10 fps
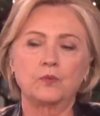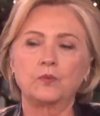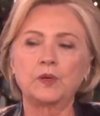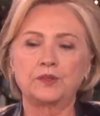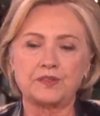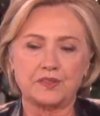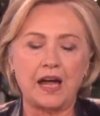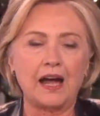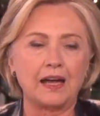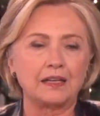will
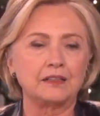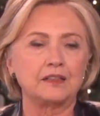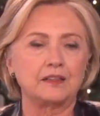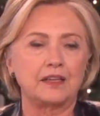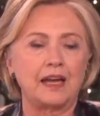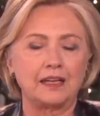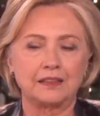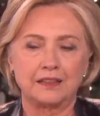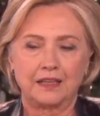decide that